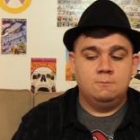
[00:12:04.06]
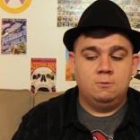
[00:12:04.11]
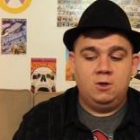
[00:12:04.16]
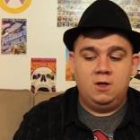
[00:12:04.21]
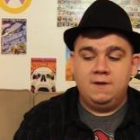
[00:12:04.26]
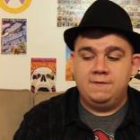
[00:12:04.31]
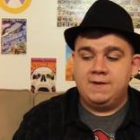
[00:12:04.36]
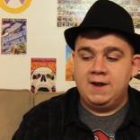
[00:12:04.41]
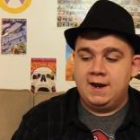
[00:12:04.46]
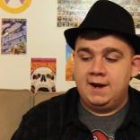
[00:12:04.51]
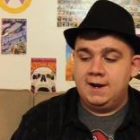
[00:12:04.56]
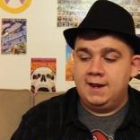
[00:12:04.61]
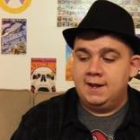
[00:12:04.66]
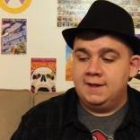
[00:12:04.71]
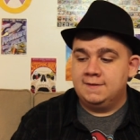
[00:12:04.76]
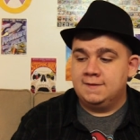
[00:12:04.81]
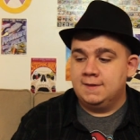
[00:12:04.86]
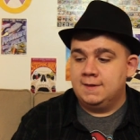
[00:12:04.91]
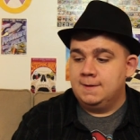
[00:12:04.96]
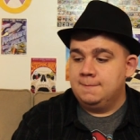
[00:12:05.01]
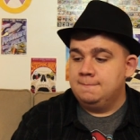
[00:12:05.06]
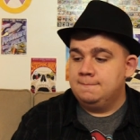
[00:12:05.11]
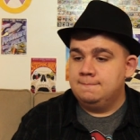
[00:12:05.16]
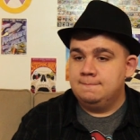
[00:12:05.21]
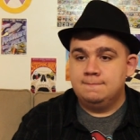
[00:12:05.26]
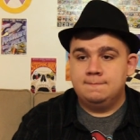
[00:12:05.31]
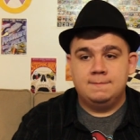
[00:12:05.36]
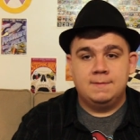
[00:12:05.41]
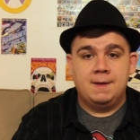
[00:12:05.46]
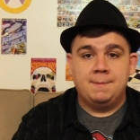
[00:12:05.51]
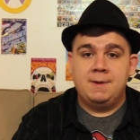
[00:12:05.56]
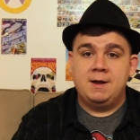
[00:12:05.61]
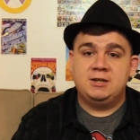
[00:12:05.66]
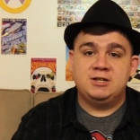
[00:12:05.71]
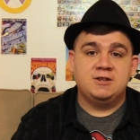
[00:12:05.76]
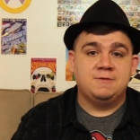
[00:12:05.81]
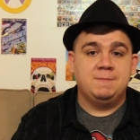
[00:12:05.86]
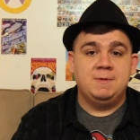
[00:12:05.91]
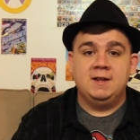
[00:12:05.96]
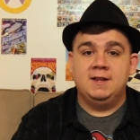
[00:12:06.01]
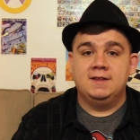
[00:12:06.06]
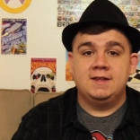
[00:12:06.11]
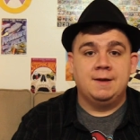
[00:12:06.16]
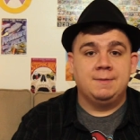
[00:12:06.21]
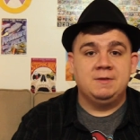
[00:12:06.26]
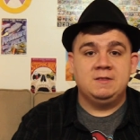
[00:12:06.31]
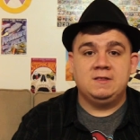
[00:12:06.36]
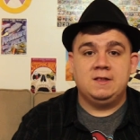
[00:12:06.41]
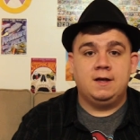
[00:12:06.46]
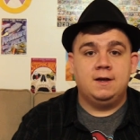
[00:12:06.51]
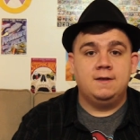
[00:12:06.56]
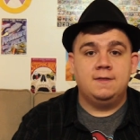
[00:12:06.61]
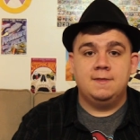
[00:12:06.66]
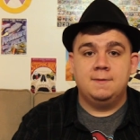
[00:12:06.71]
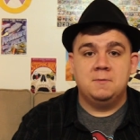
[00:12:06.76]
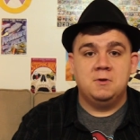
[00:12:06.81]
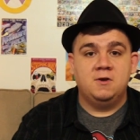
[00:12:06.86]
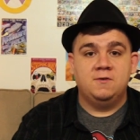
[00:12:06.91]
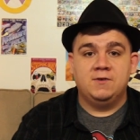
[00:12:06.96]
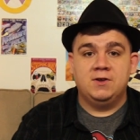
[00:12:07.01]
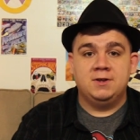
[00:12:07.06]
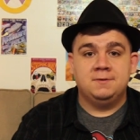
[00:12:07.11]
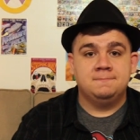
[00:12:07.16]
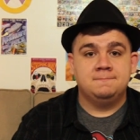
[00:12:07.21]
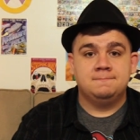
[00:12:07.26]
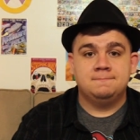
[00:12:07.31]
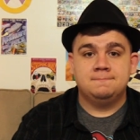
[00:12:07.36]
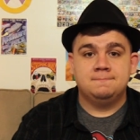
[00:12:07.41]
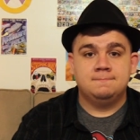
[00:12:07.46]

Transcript: Well, I've got a hand to them. That might just be the dumbest line in the movie.